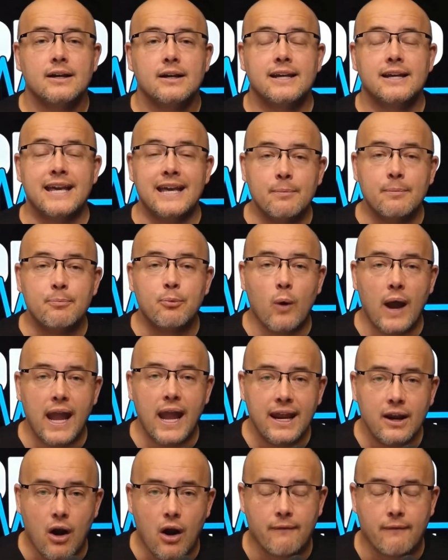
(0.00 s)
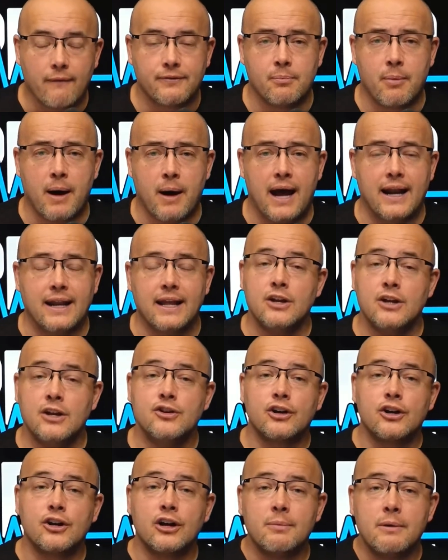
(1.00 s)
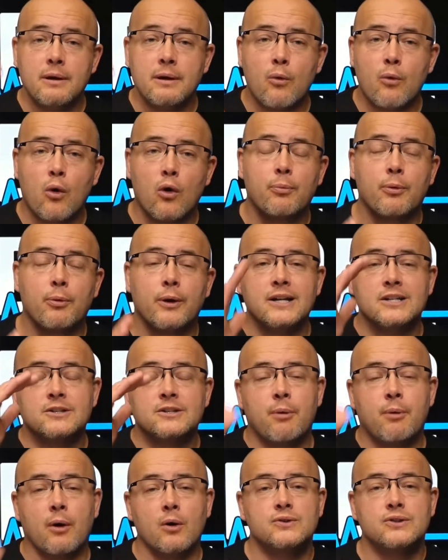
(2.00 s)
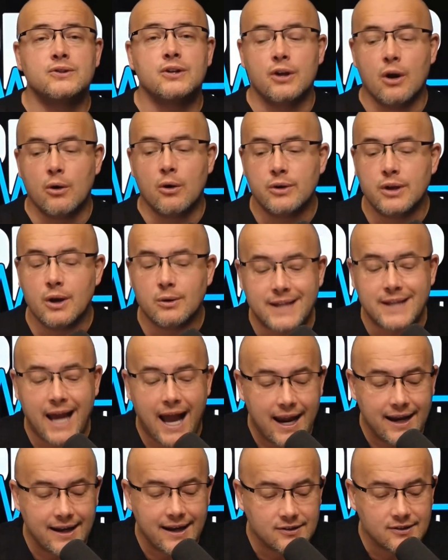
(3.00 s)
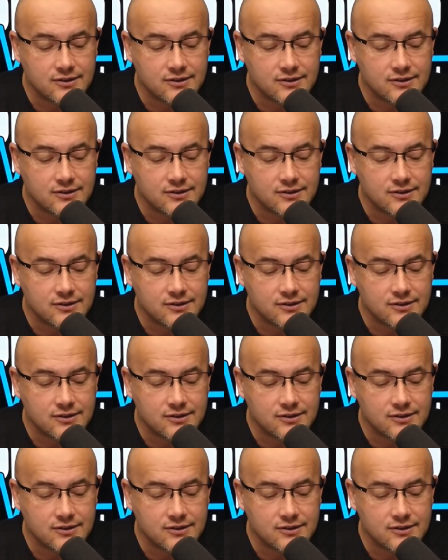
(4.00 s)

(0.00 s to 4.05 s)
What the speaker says: keep weight off the body, and you're going to be more predisposed to yo-yo dieting.